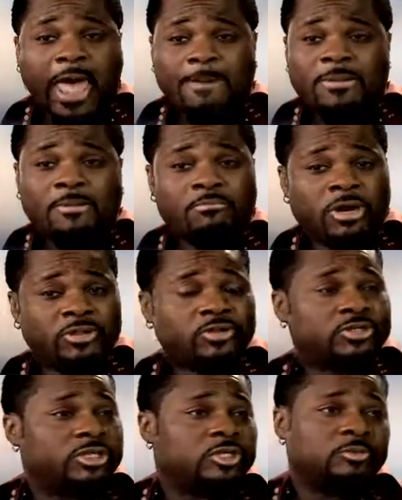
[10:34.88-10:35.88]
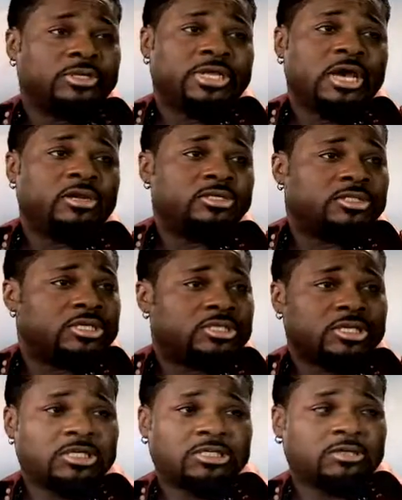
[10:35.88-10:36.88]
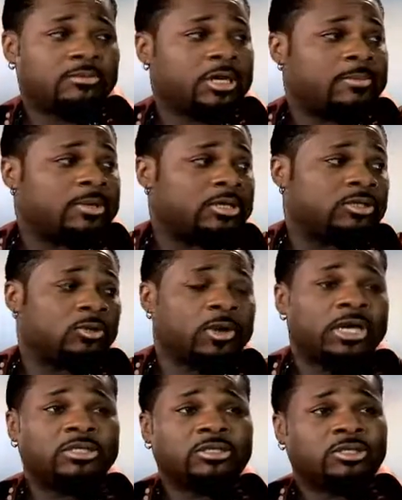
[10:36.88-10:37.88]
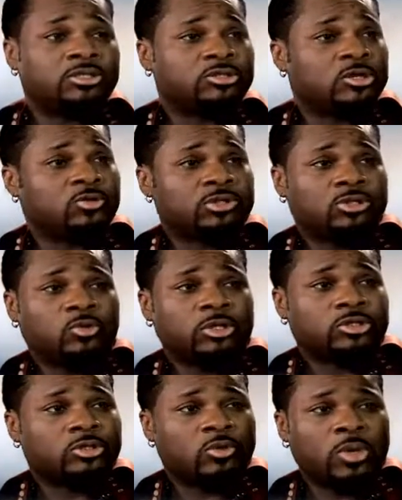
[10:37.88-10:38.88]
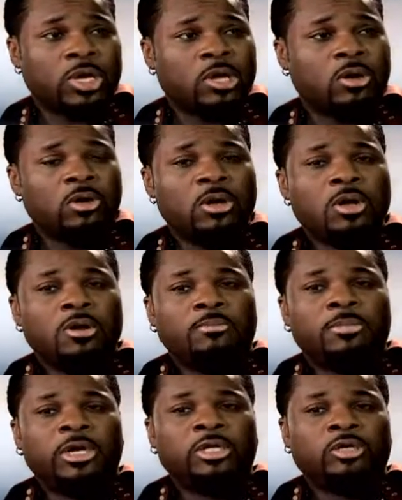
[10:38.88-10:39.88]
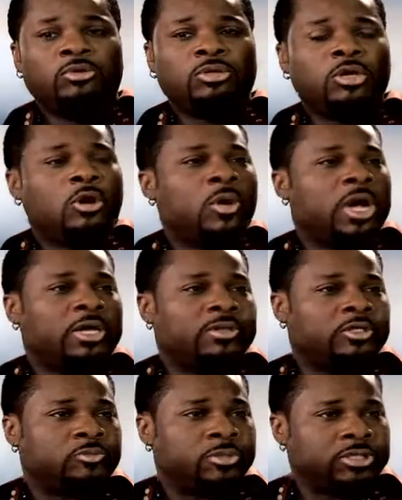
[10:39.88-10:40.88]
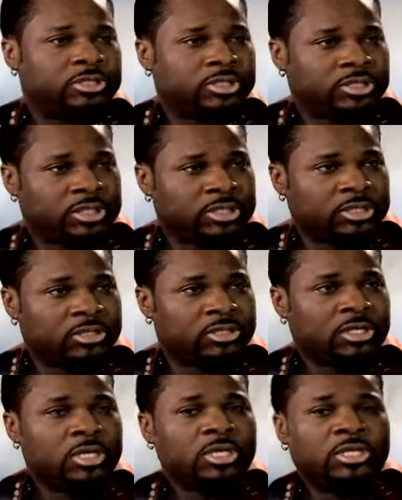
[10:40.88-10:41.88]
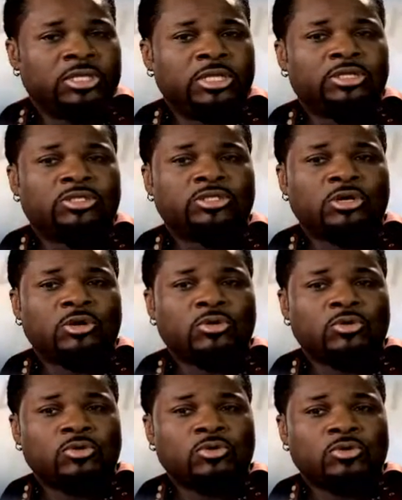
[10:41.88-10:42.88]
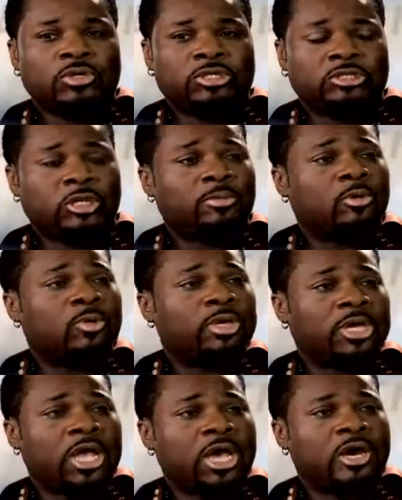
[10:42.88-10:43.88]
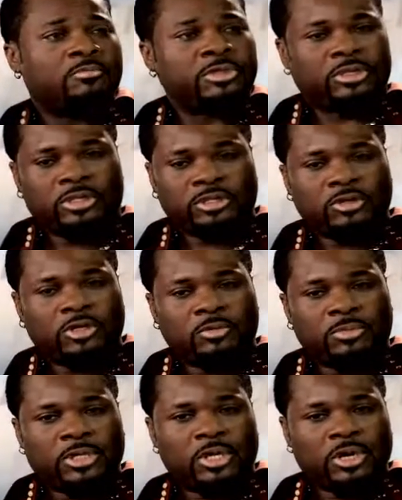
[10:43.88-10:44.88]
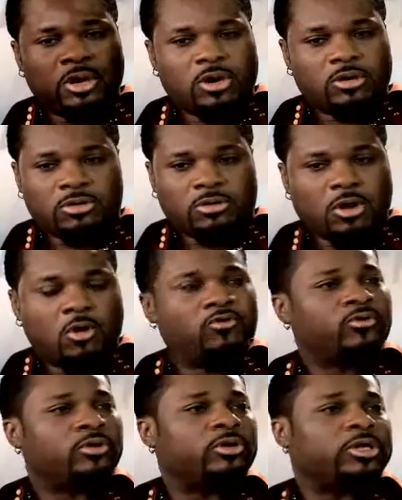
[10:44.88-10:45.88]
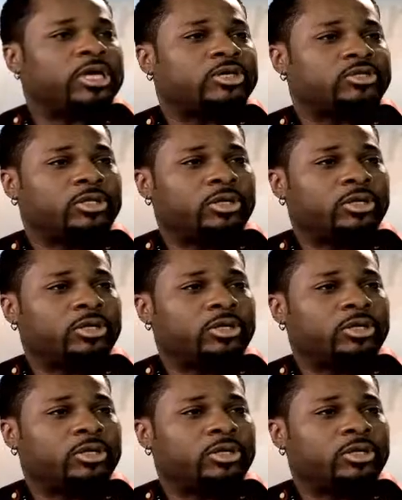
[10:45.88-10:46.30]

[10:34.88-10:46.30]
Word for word: and my mother sits me down and says, "Listen, baby, it's great that this show is doing so well, but you know how this business is. This show is number one now, but this show could be over next